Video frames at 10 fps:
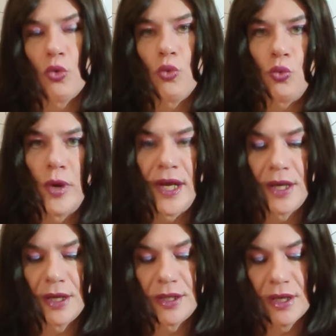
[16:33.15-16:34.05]

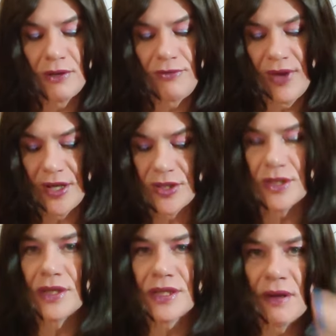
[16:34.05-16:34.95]
weird
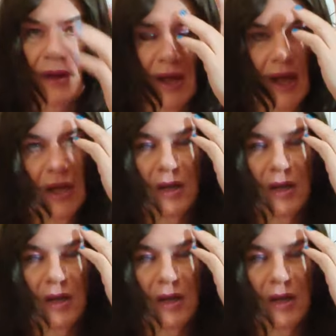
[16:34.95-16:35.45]
adventures.